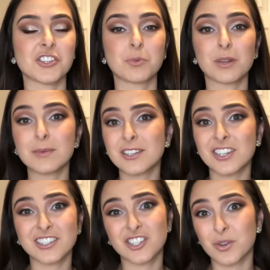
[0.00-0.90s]
You pretty much had
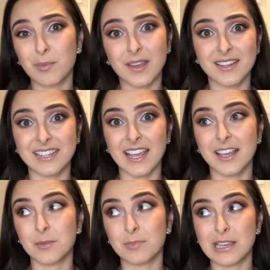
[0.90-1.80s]
to show up that day,
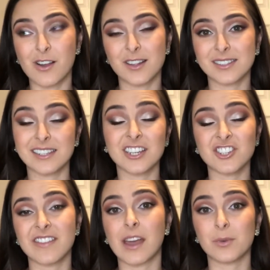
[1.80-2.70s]
compete on stage,
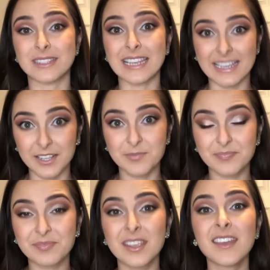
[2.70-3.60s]
and that was it.
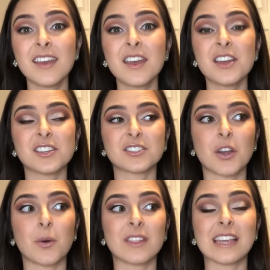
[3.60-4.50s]

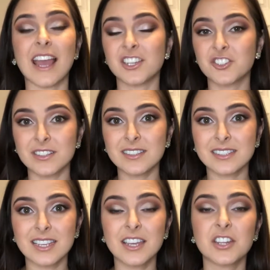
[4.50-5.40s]
So the
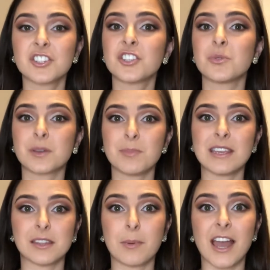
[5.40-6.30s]
entrance to compete
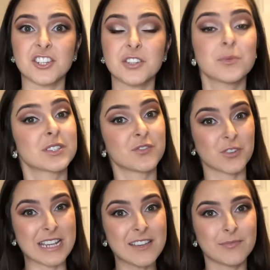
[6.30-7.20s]
in the pageant was
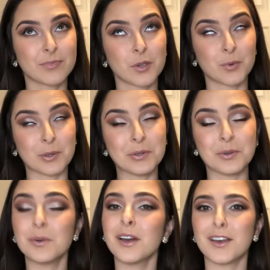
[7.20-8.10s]
free.
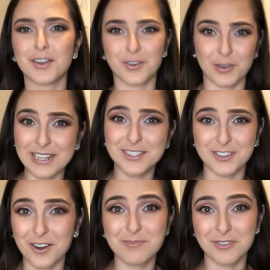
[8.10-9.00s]
Woohoo, great
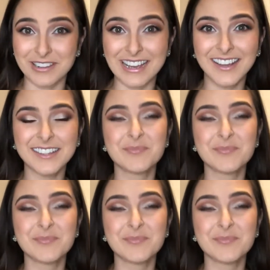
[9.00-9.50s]
start, Maria.